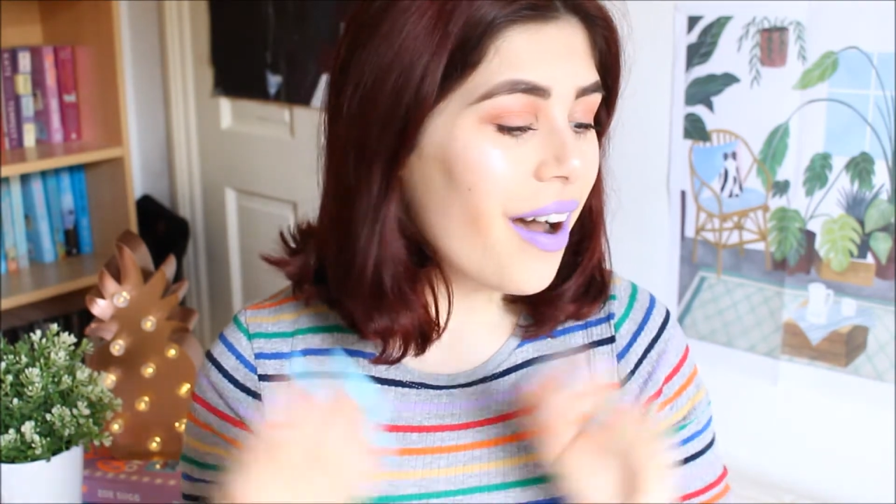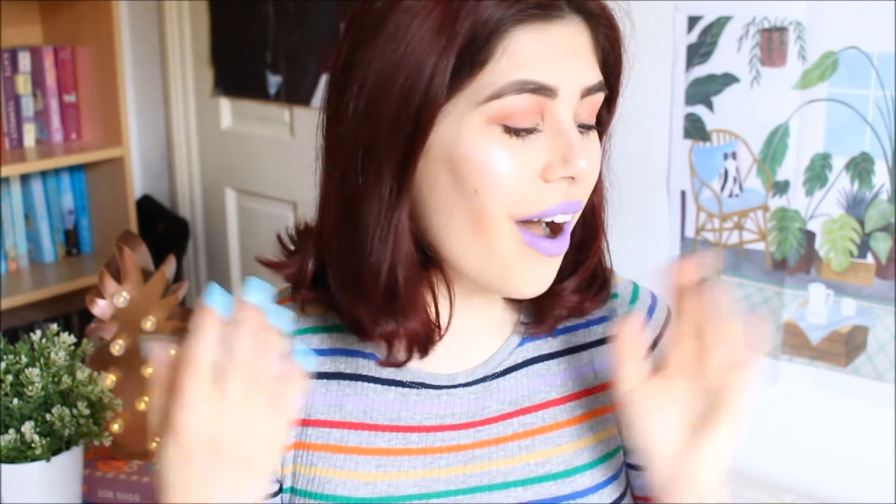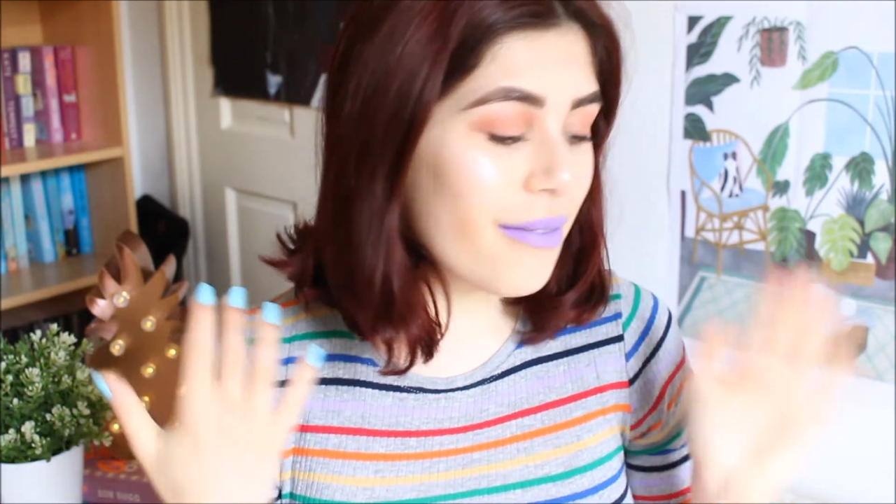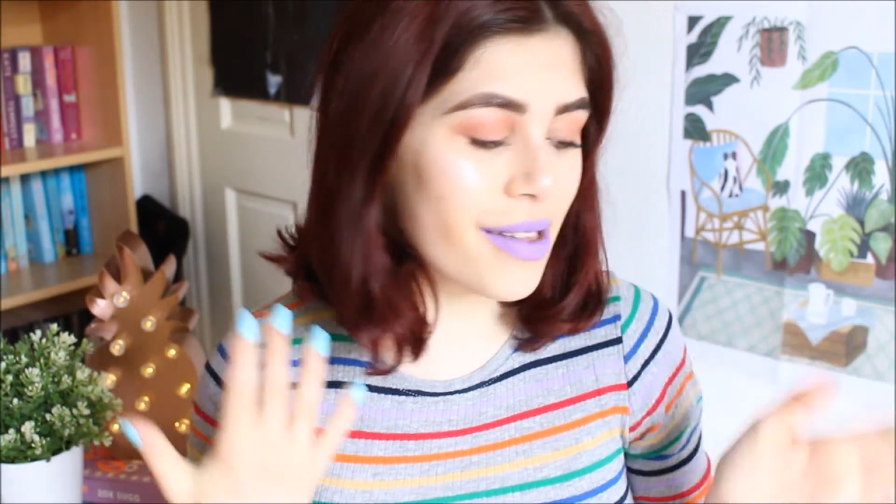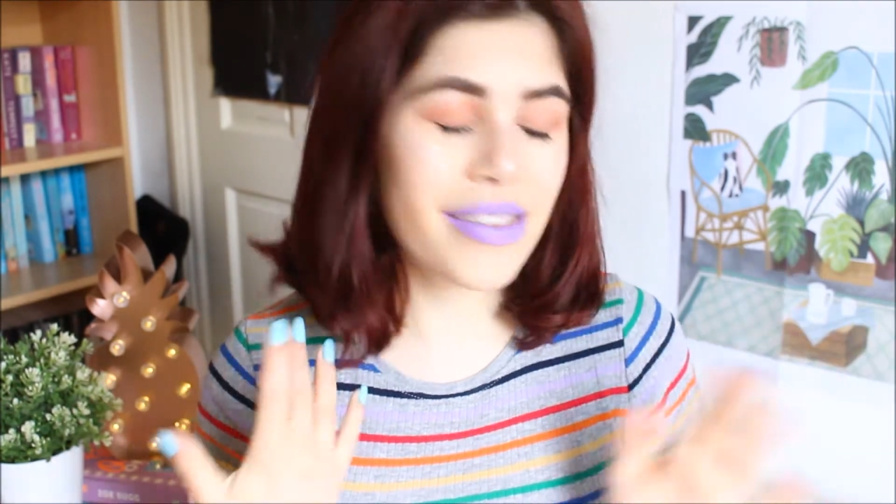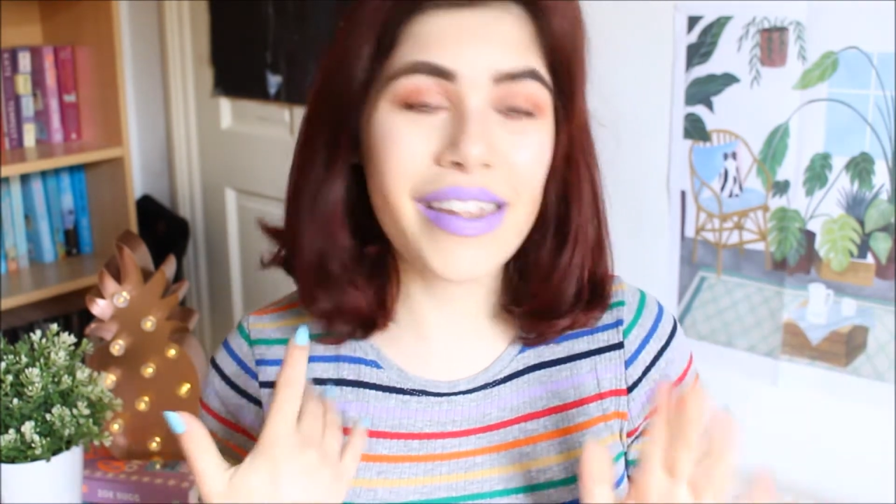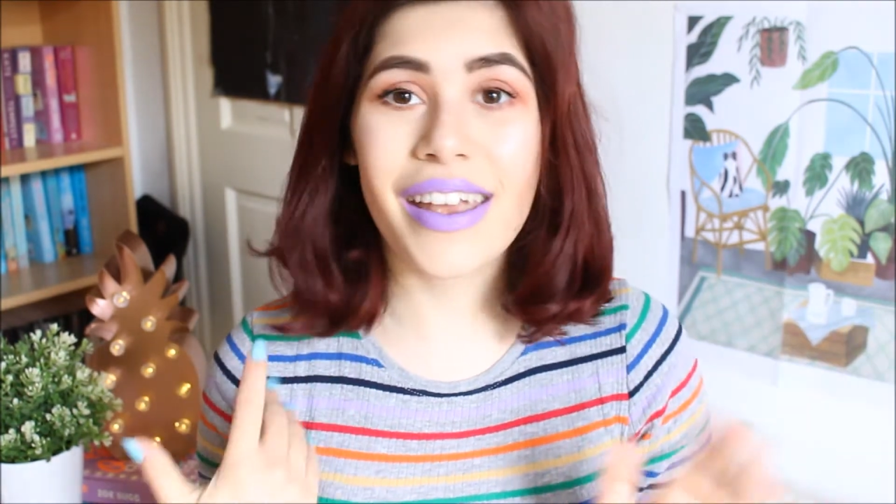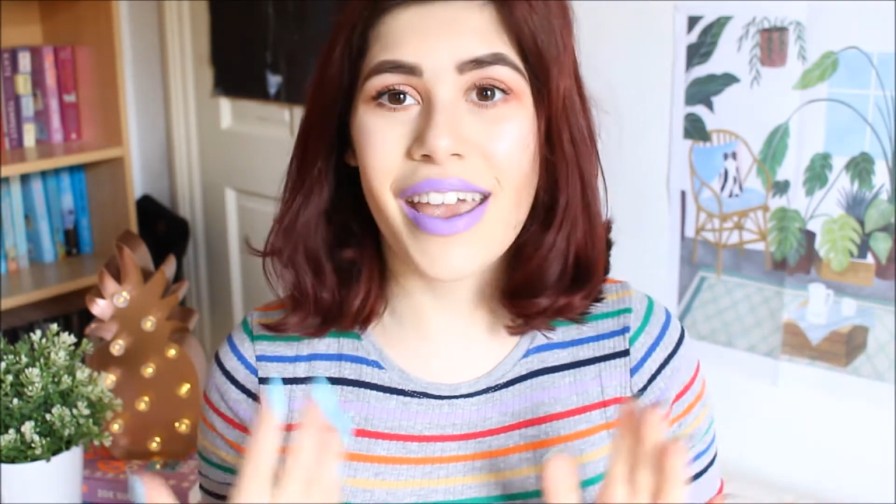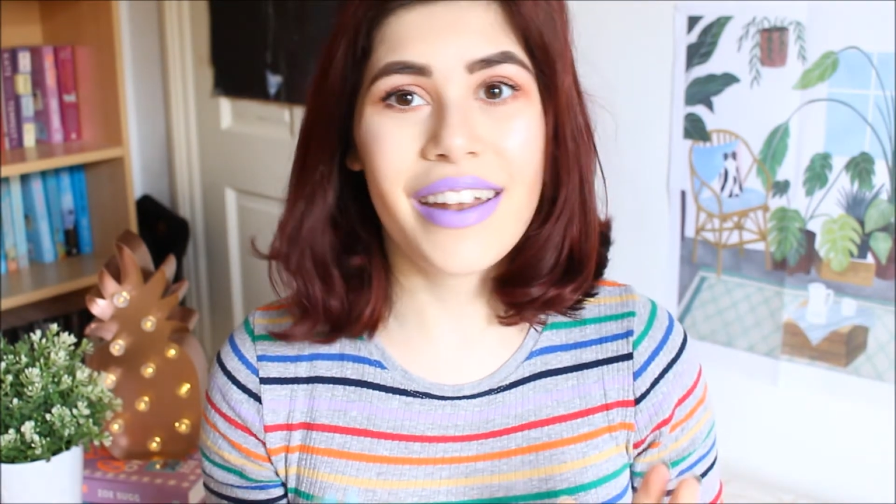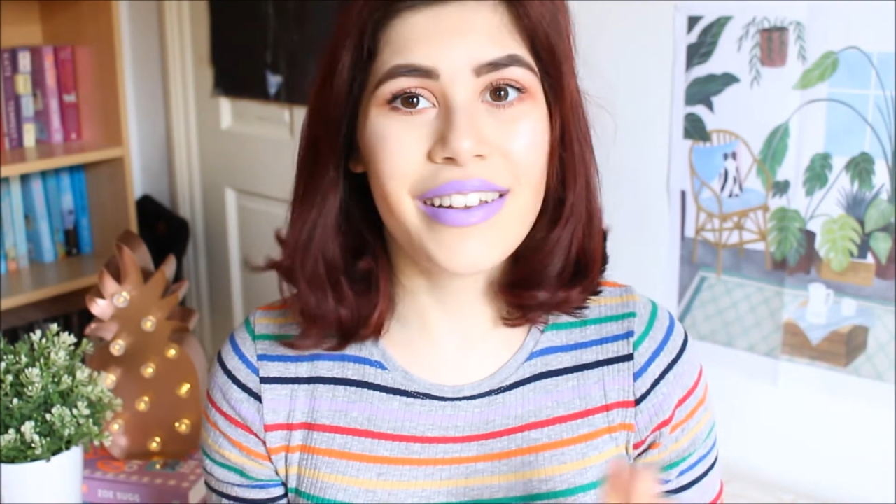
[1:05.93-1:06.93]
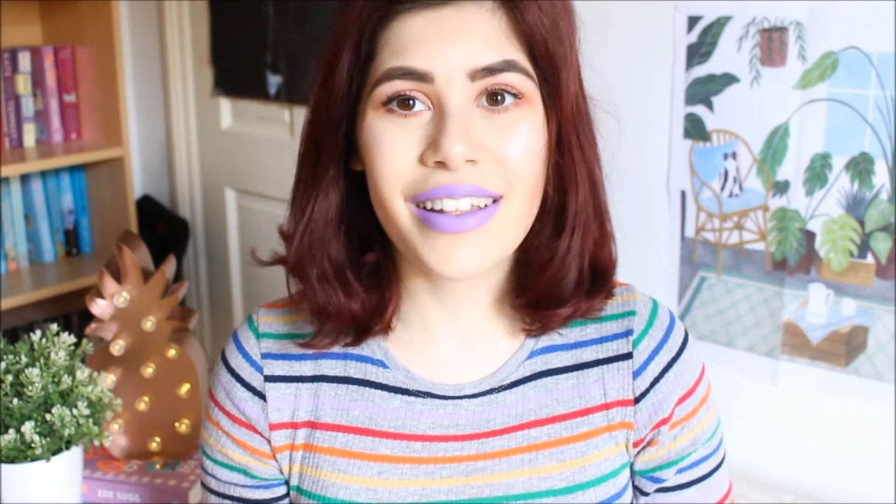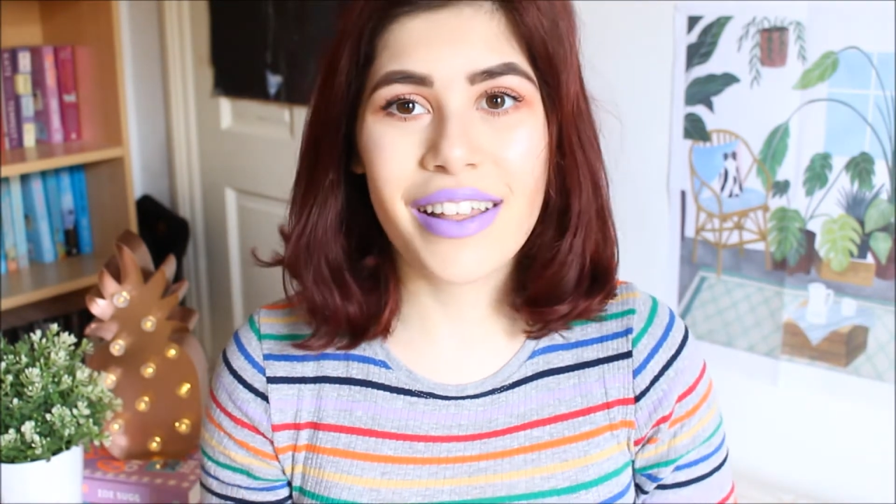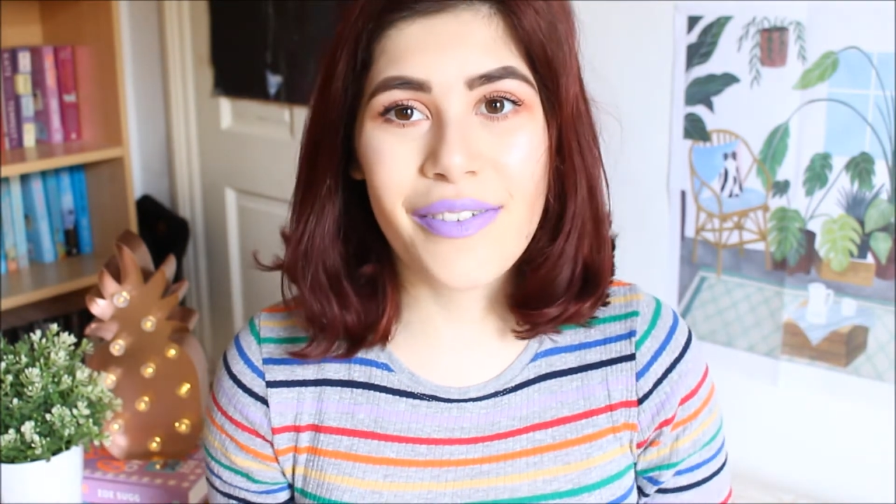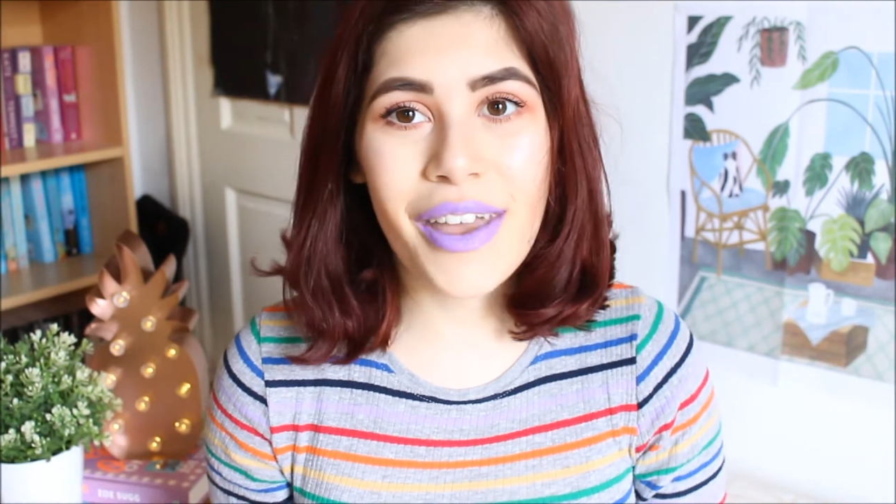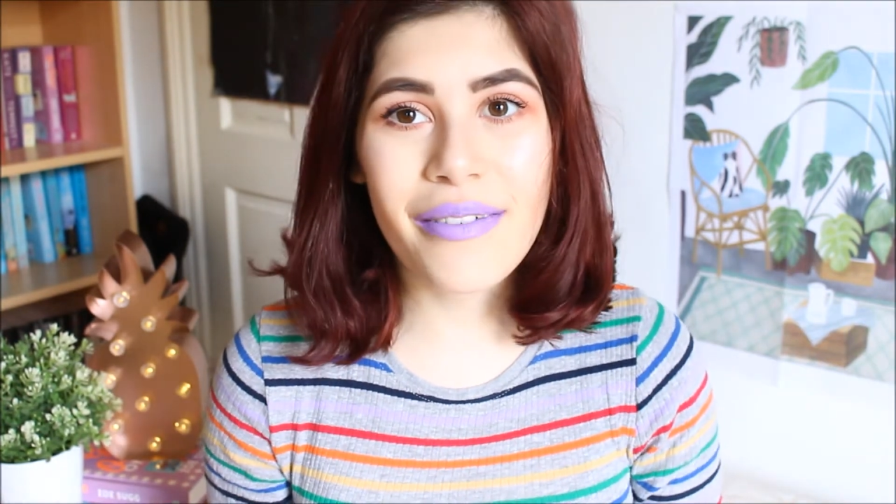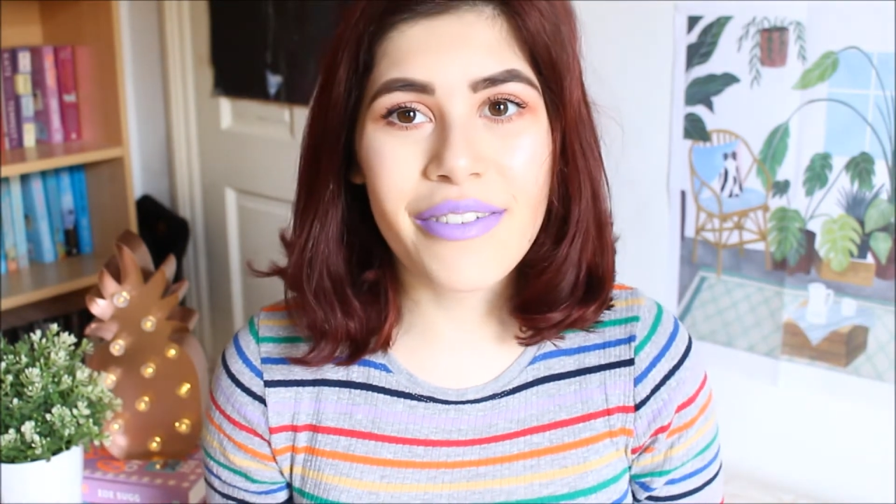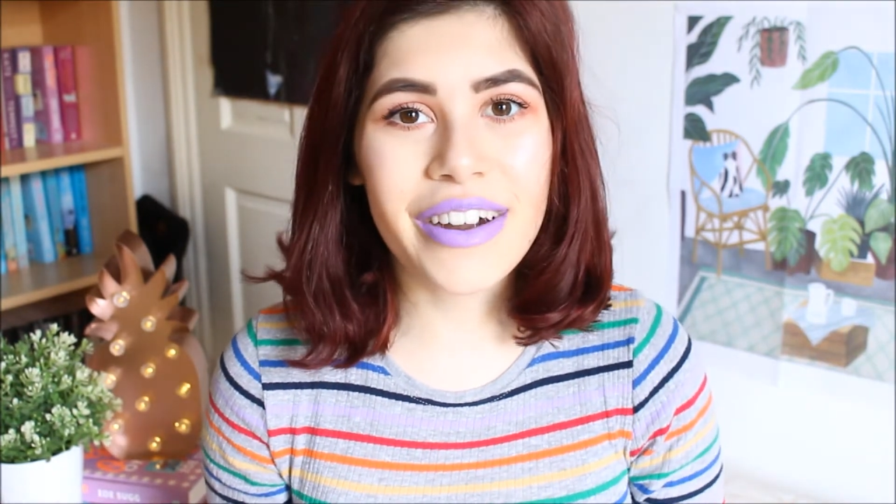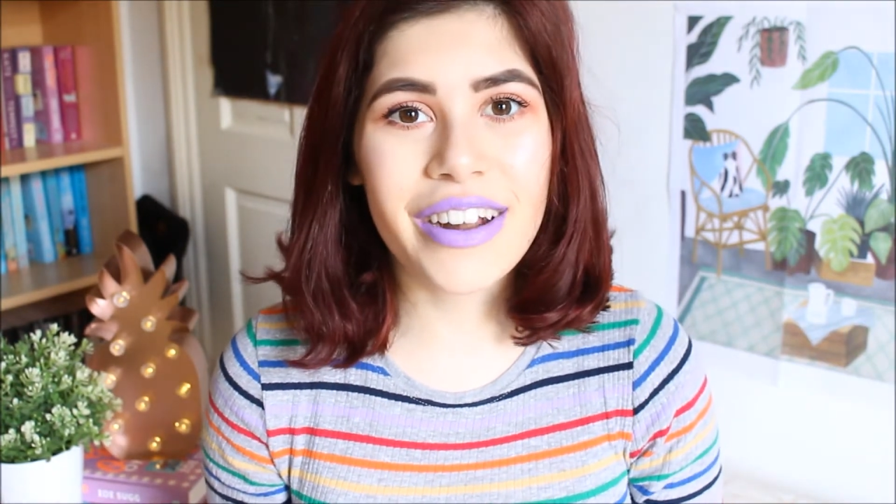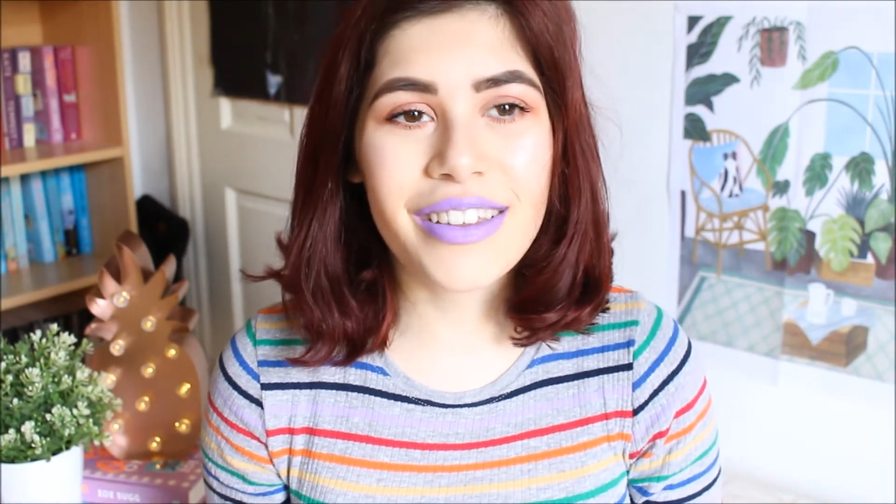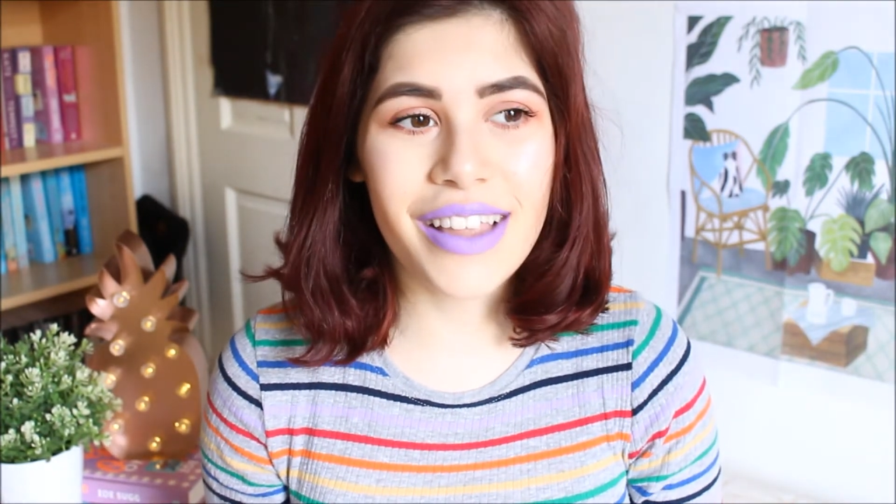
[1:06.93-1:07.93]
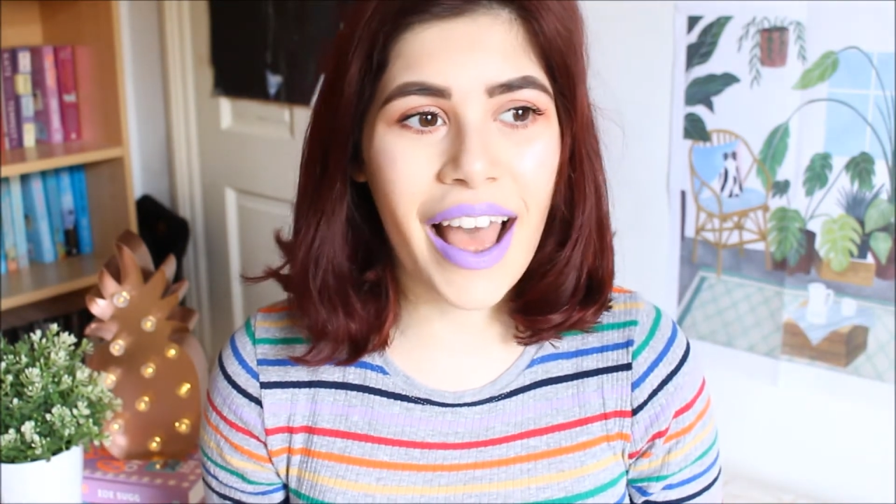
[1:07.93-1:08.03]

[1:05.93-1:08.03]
I'm just gonna get into this favourites